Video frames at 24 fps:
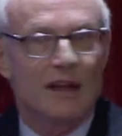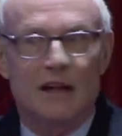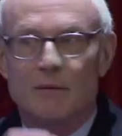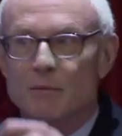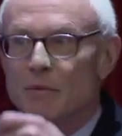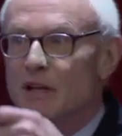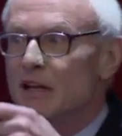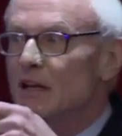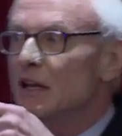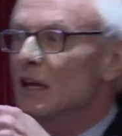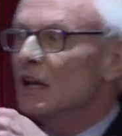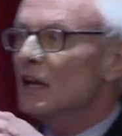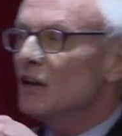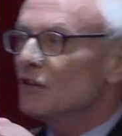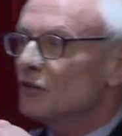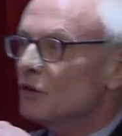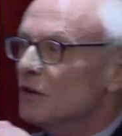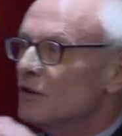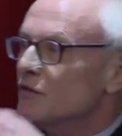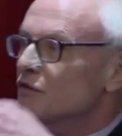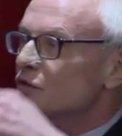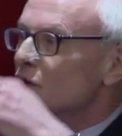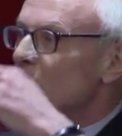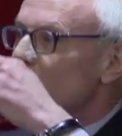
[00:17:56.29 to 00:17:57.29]
They've been
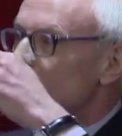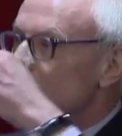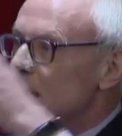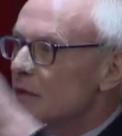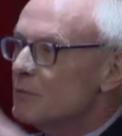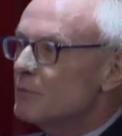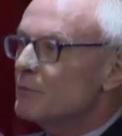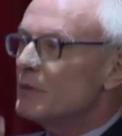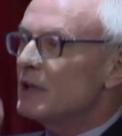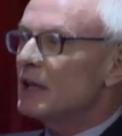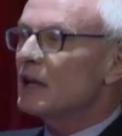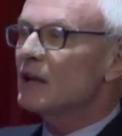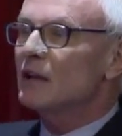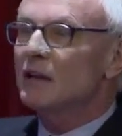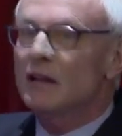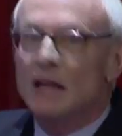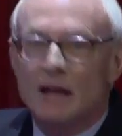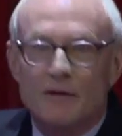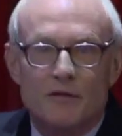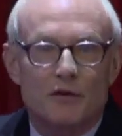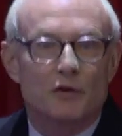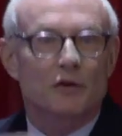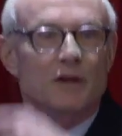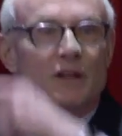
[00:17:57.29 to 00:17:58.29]
sort of trying to be
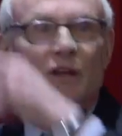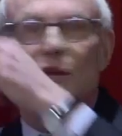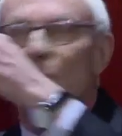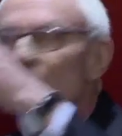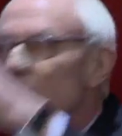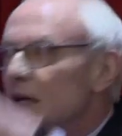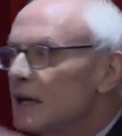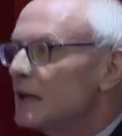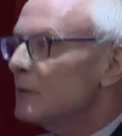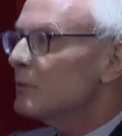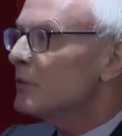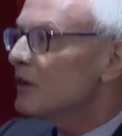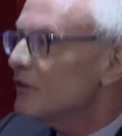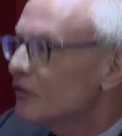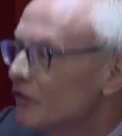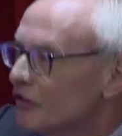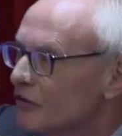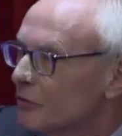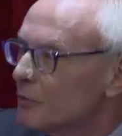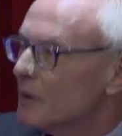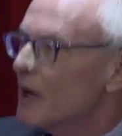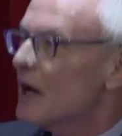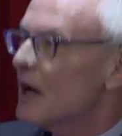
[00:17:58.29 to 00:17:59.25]
clever in creating business